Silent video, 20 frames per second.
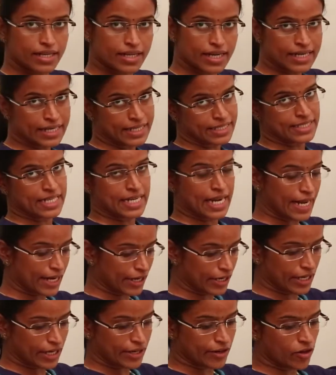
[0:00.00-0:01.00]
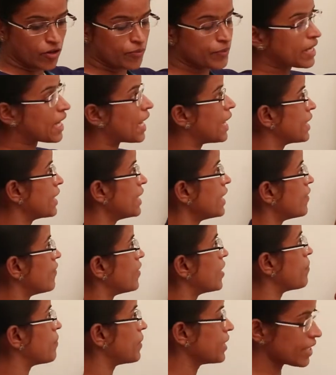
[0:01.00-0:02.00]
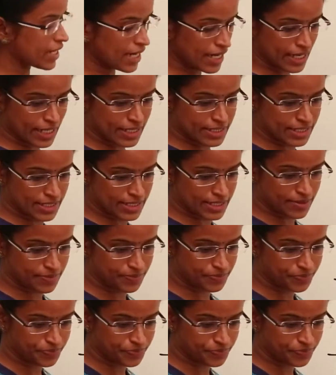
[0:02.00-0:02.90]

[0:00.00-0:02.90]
condition, economic and development conditions.